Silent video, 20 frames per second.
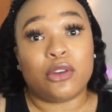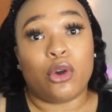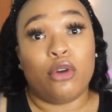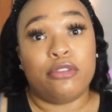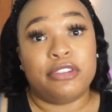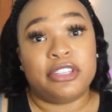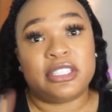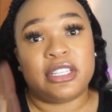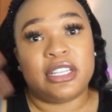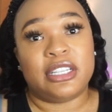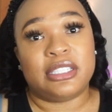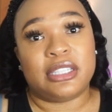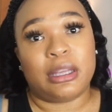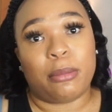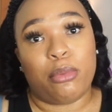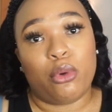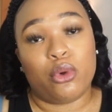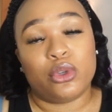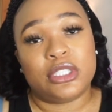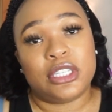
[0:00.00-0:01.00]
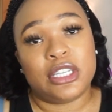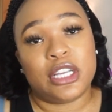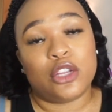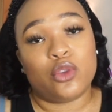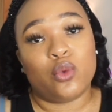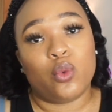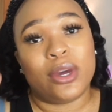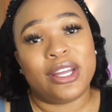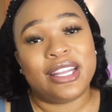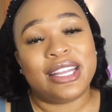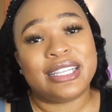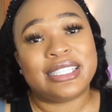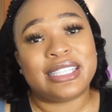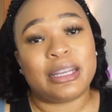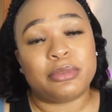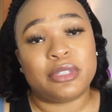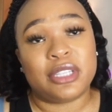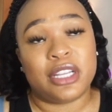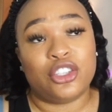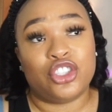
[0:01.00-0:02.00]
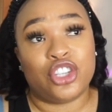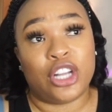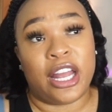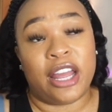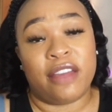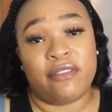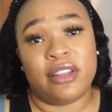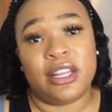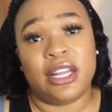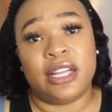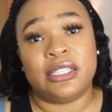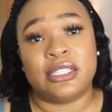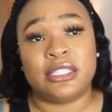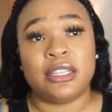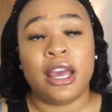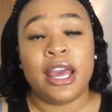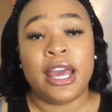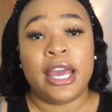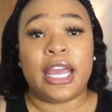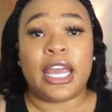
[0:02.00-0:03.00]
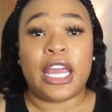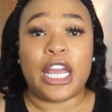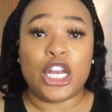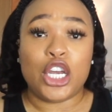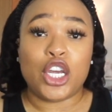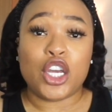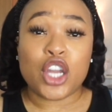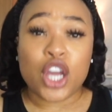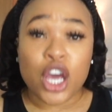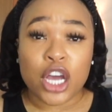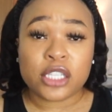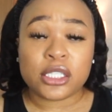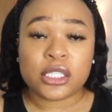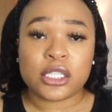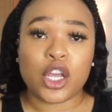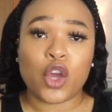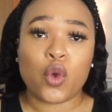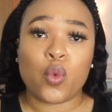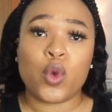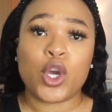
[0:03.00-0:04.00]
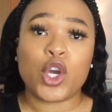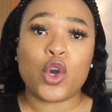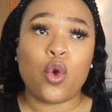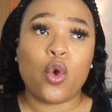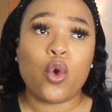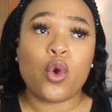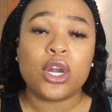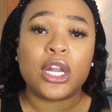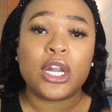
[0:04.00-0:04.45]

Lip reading: obviously supporting it with substantial evidence. In nursing, we call